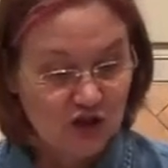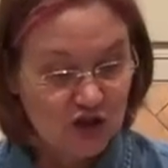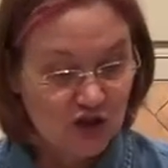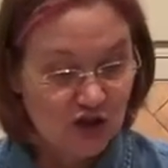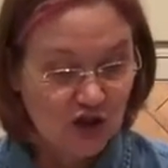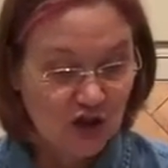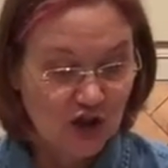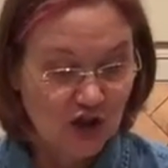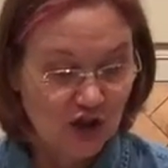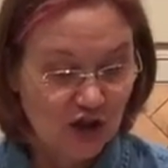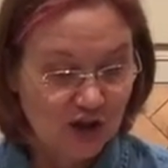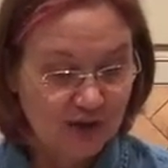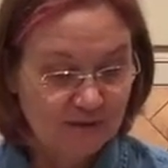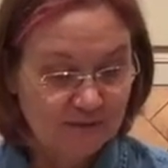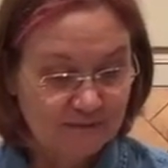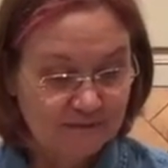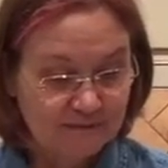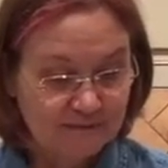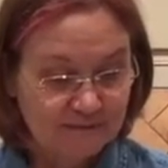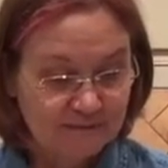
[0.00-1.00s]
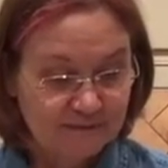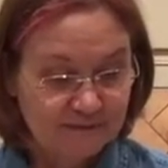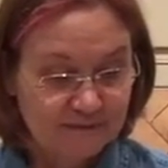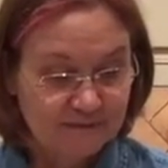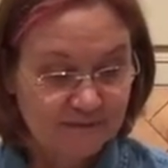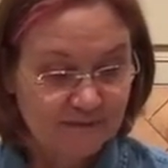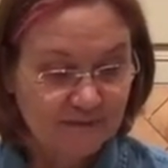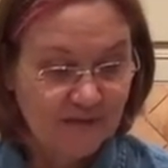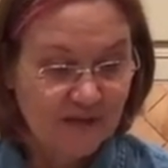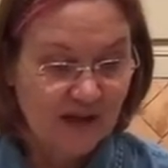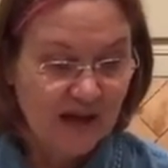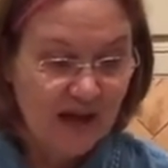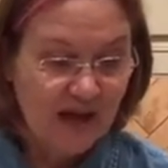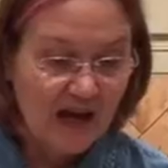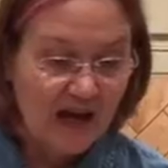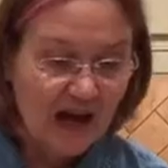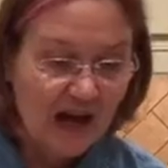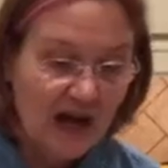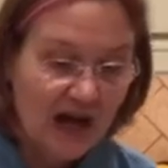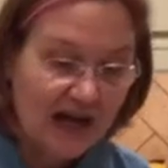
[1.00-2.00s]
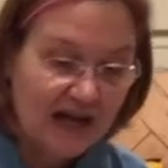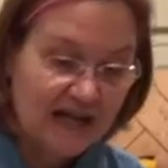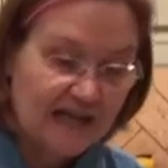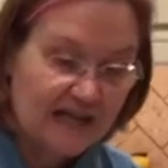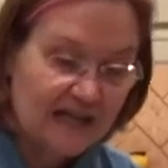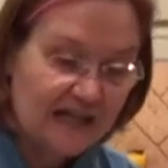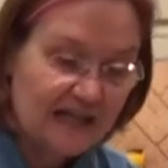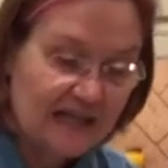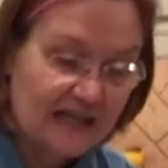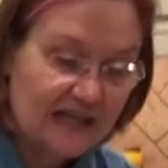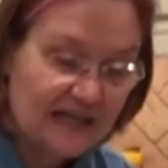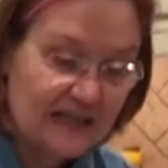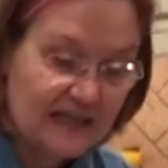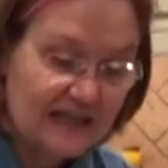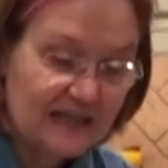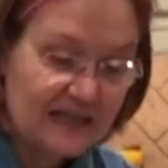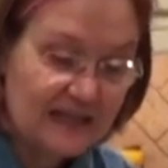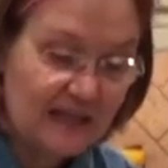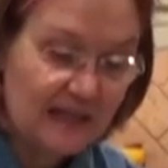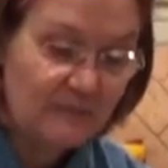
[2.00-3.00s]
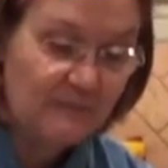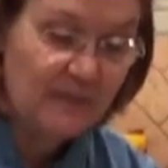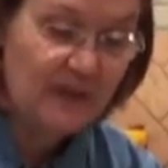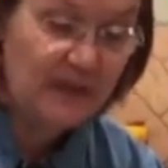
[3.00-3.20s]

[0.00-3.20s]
sugar. I need cinnamon